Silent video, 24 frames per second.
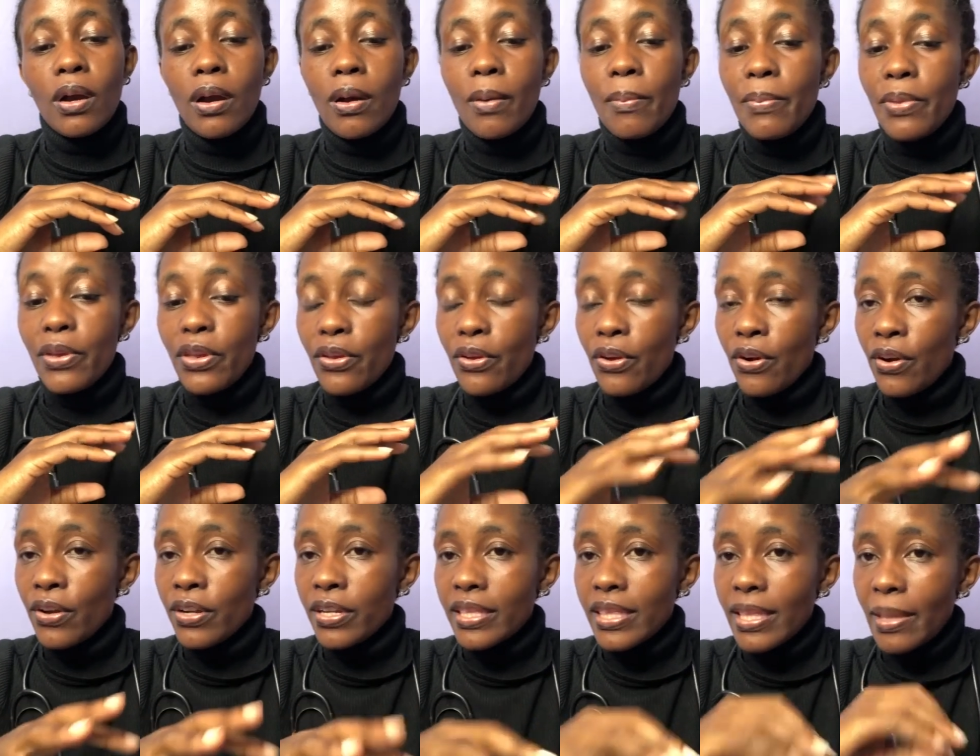
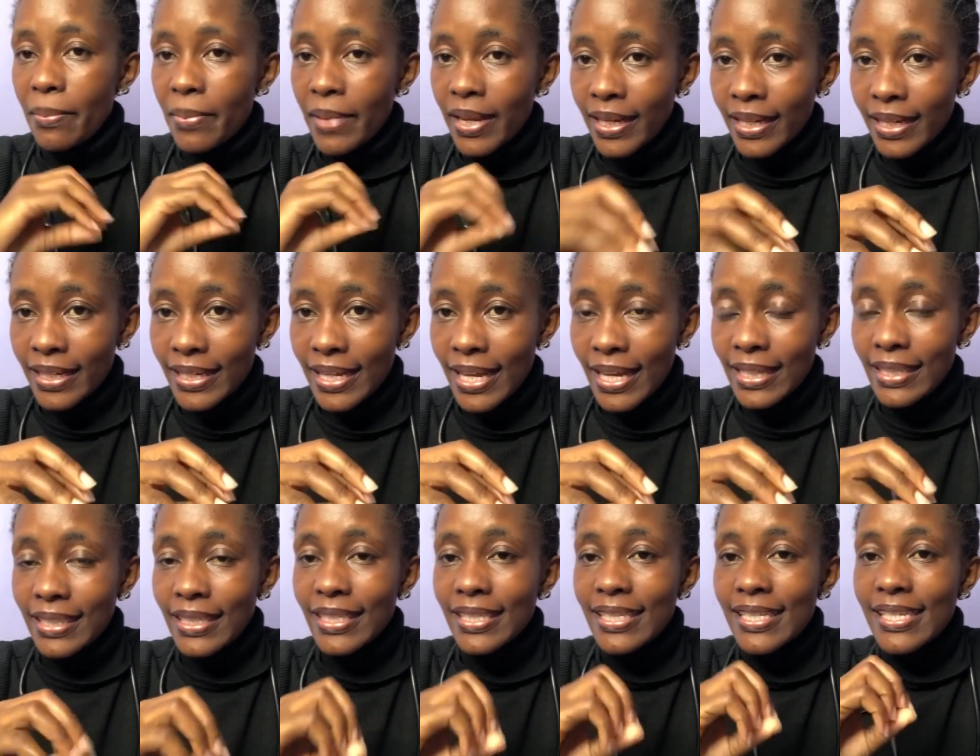beyond the milk duct.
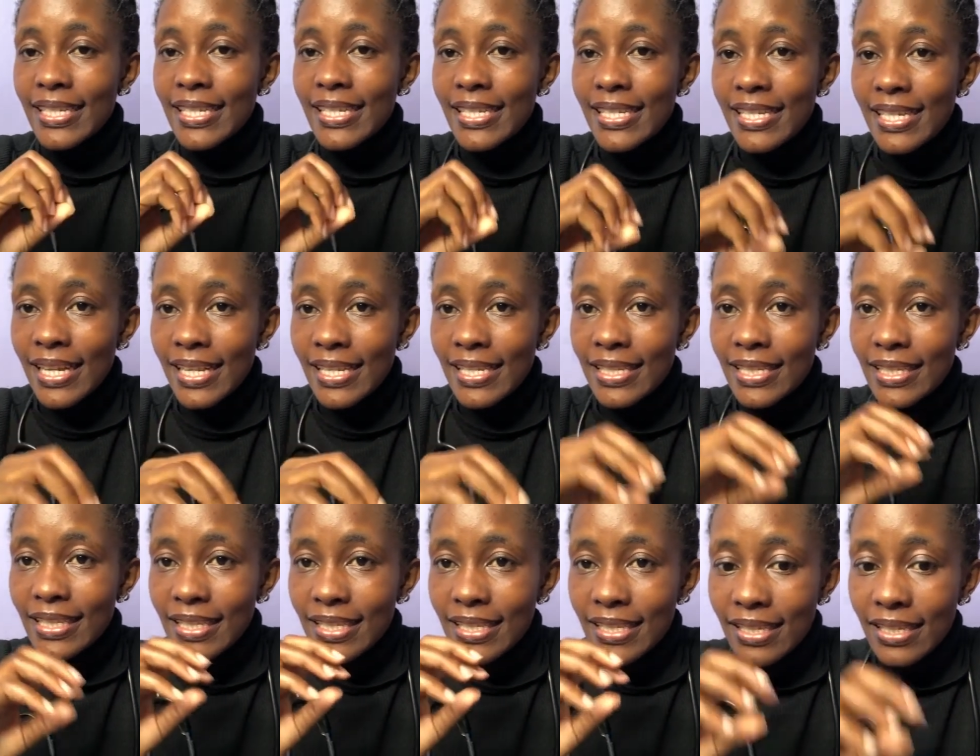It is just
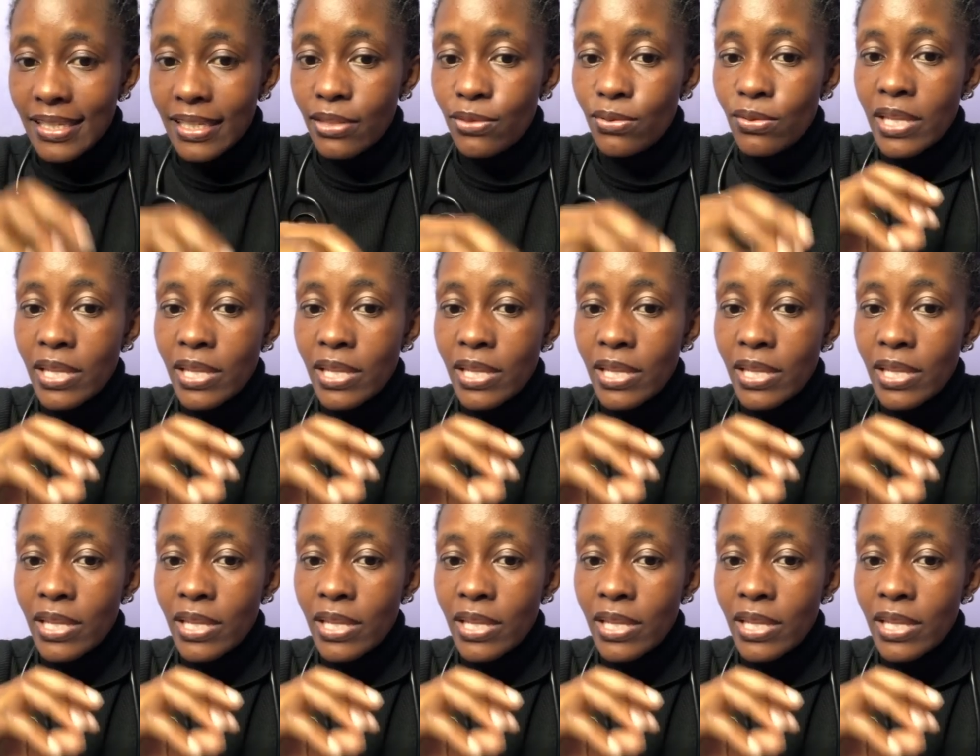in situ.